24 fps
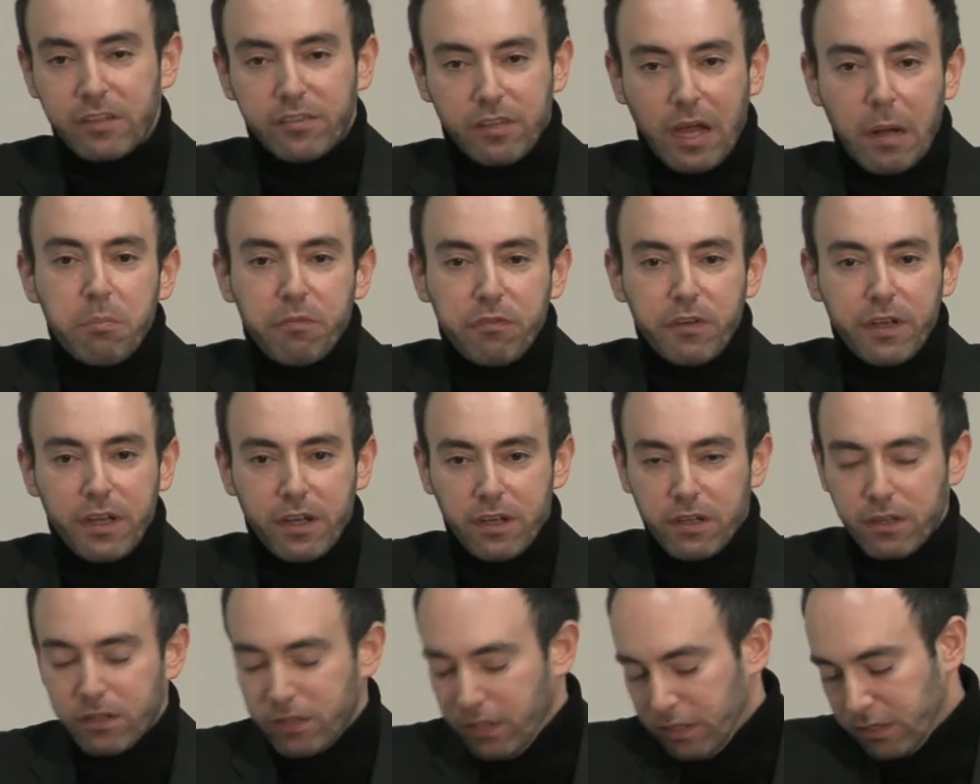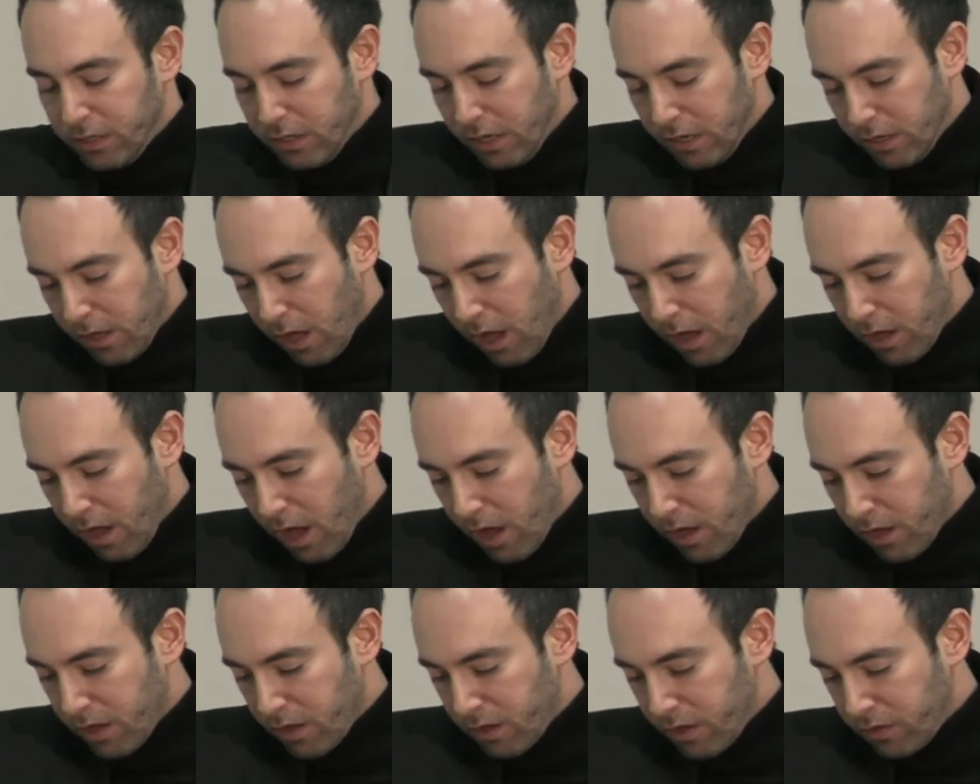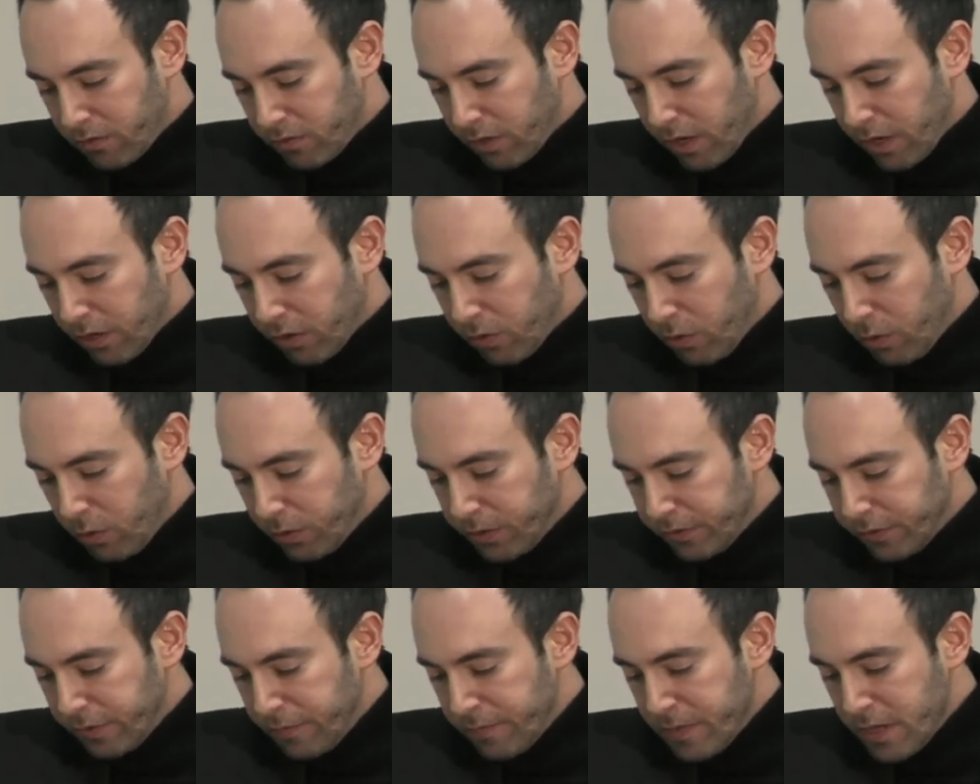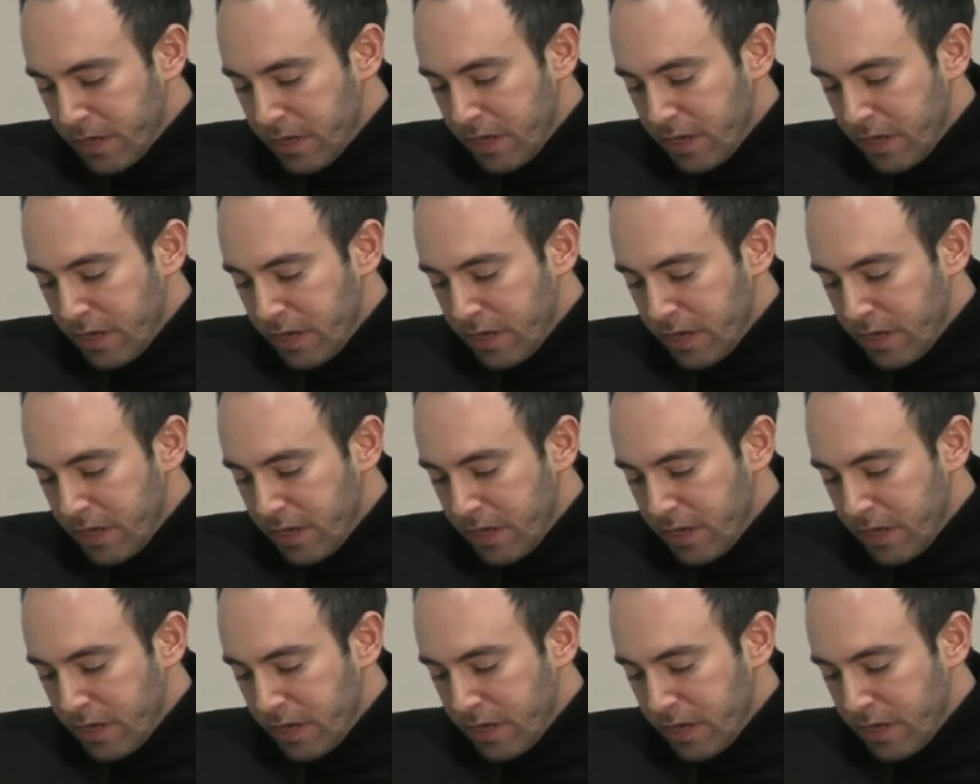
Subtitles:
als Abwehr, as I call it.